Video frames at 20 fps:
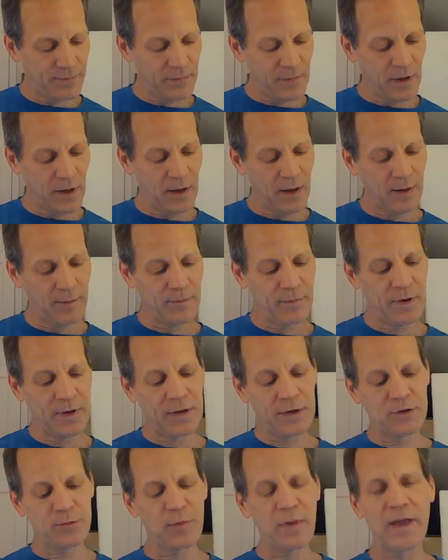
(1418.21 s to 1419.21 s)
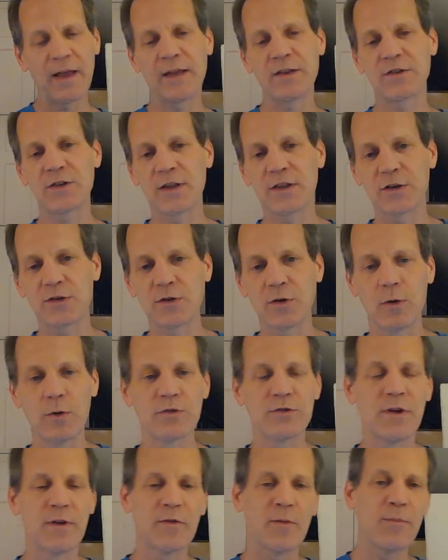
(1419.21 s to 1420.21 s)
he explains that the soul's
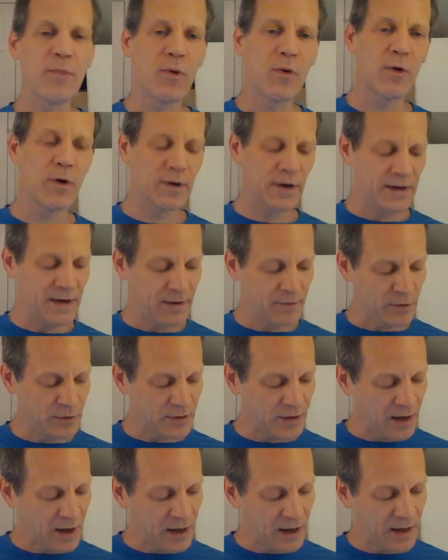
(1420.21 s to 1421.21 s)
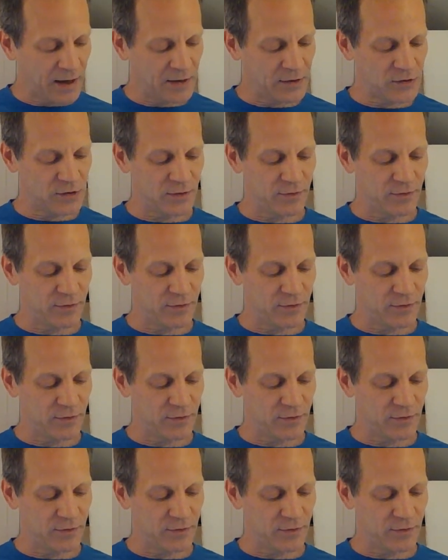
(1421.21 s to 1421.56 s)
never born and never dies.